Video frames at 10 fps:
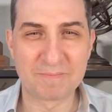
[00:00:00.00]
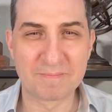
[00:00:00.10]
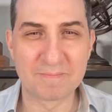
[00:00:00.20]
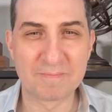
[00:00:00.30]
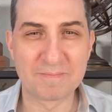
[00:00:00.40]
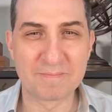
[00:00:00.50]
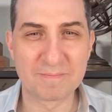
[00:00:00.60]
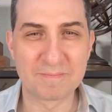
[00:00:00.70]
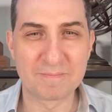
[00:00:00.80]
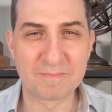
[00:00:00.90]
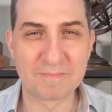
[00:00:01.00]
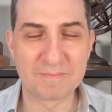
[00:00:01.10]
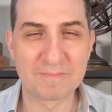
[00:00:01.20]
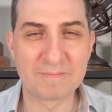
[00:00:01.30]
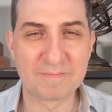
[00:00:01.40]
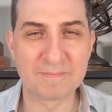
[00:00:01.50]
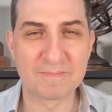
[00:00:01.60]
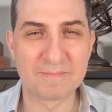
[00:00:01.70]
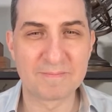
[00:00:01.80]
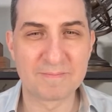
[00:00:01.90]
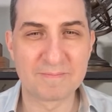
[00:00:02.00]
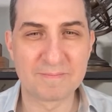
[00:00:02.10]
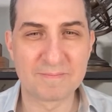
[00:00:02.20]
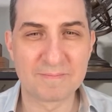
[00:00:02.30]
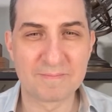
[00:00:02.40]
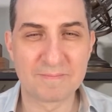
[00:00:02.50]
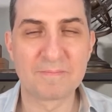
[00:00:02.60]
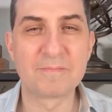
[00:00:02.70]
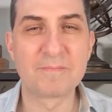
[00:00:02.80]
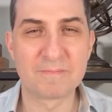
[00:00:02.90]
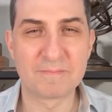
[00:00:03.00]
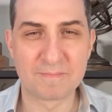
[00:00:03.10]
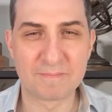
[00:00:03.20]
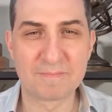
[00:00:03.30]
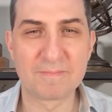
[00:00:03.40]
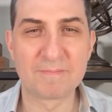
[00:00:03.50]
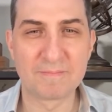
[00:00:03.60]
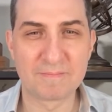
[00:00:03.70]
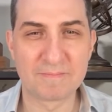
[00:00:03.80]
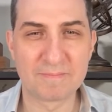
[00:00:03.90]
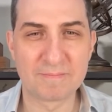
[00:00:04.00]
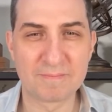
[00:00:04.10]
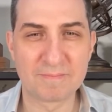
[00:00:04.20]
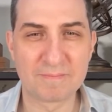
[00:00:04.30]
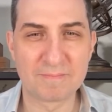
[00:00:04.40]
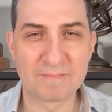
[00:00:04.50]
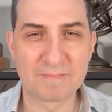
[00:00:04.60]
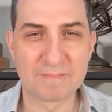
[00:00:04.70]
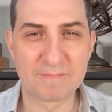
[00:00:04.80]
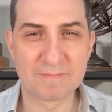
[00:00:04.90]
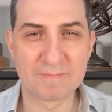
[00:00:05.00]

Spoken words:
(not speaking)